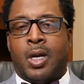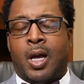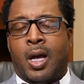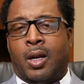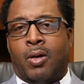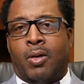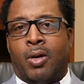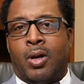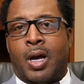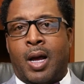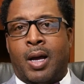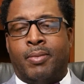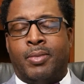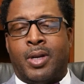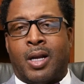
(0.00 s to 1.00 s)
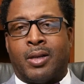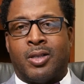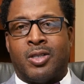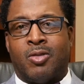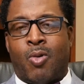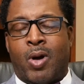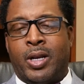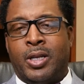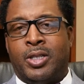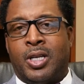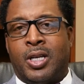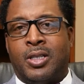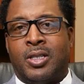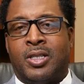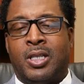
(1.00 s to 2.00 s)
Hello, I'm Dr. Swannie
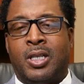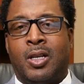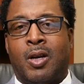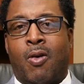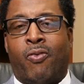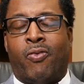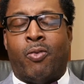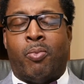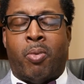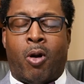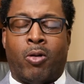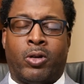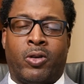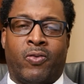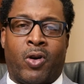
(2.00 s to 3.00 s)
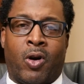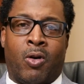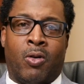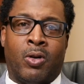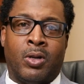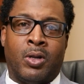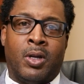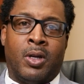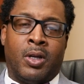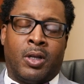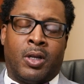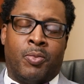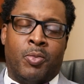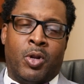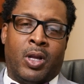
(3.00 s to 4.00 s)
Jett, CEO for Park Duval
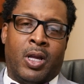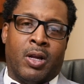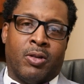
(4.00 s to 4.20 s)
Community